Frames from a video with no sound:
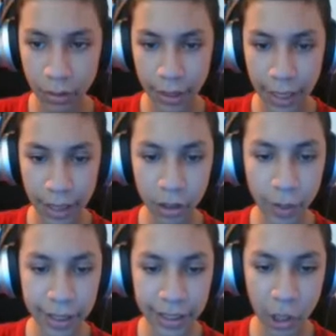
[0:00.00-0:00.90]
Okay, I don't know
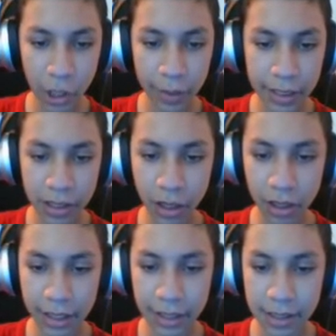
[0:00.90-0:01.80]
why no one is
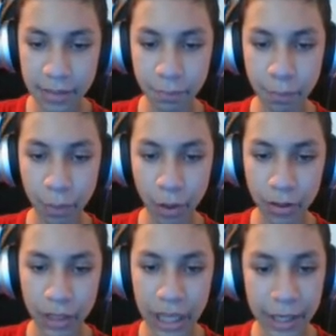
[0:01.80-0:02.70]
guarding this
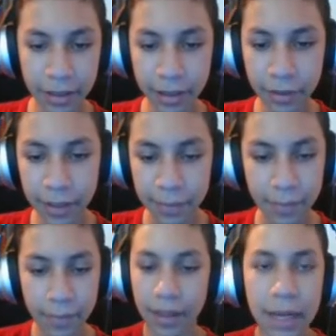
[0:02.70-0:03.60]
pearl. I, you know what?
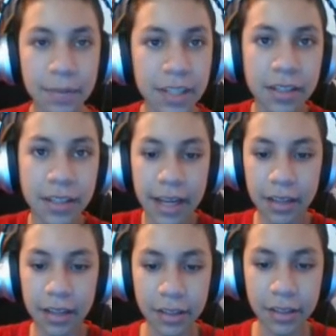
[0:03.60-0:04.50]
I'm just gonna stay
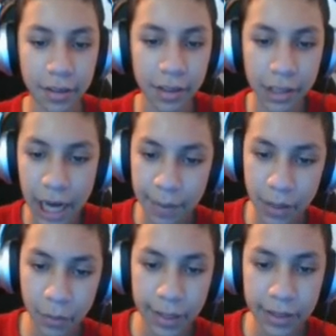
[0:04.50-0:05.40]
here. I'm
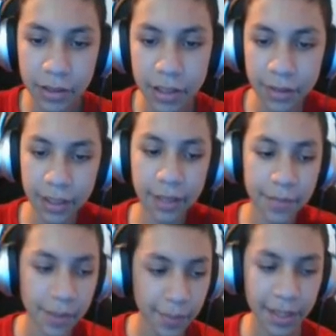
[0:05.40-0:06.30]
gonna wait until someone
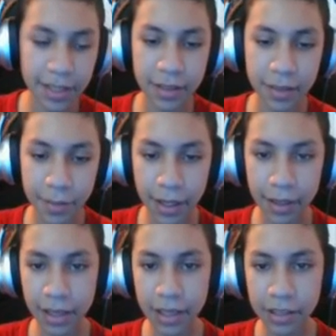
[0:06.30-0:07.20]
comes because
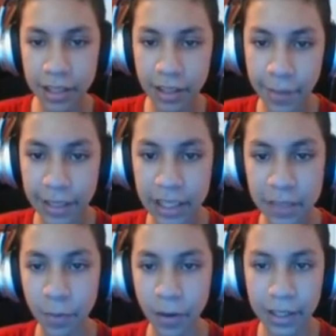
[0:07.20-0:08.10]
actually, never mind. That's
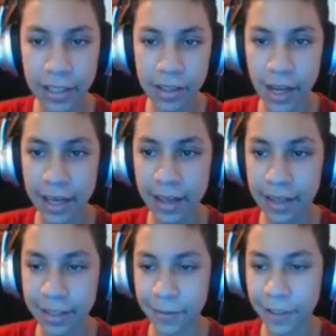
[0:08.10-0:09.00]
boring. That's not any
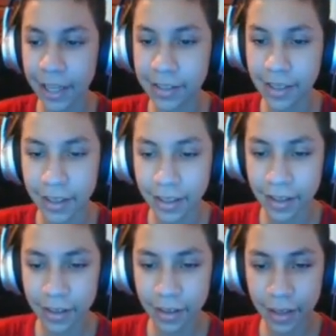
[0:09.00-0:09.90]
content for you guys.
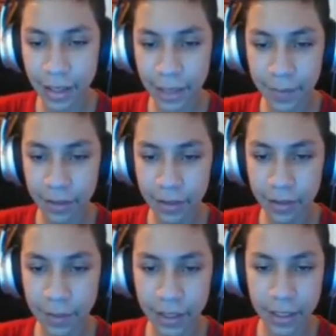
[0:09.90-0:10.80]
Okay, I'm gonna kill
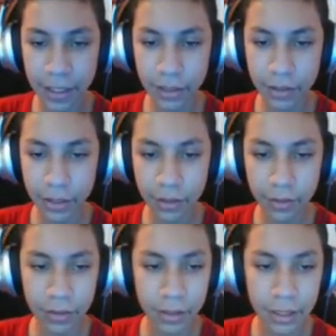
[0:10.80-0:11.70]
you. I'm gonna kill
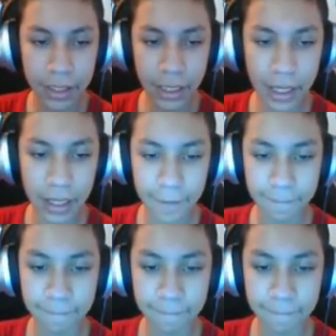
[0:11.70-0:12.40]
you. God.